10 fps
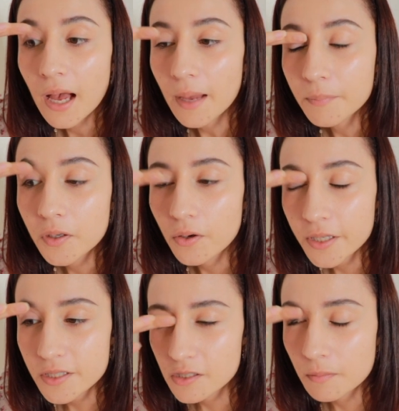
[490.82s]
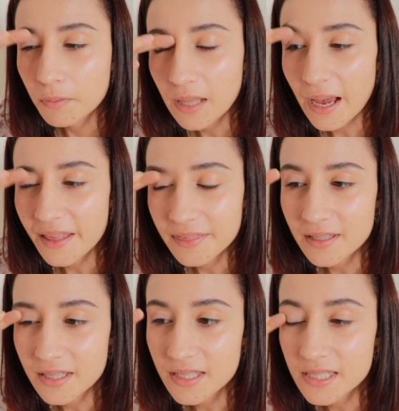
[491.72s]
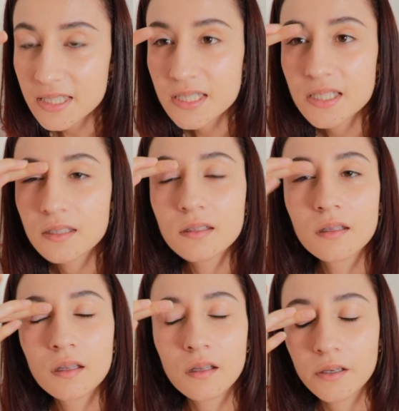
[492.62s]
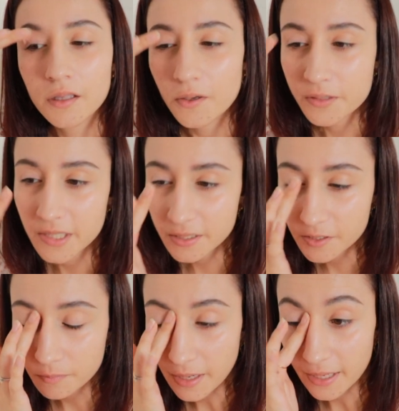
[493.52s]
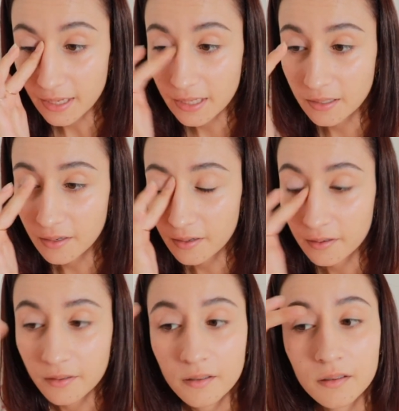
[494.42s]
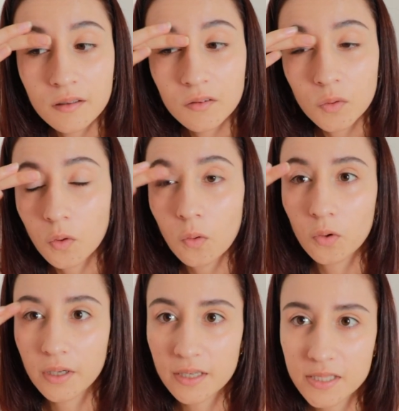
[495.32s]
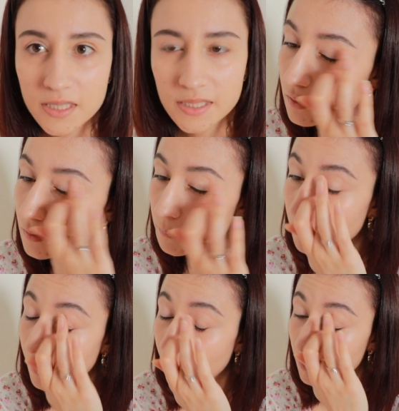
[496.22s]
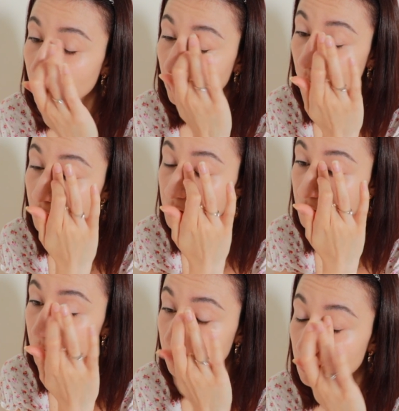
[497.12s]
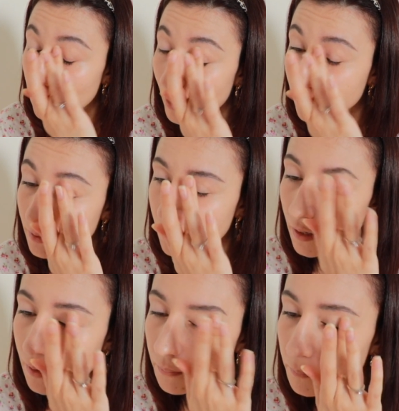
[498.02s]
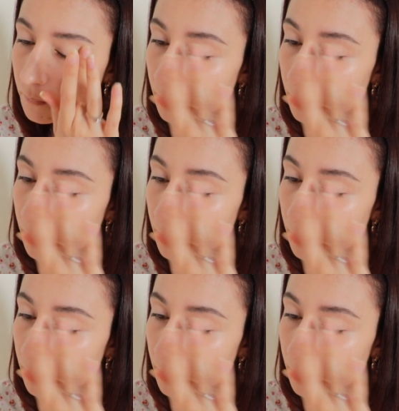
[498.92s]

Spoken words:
I'm going to apply this closer to my inner corners, the part we want to brighten up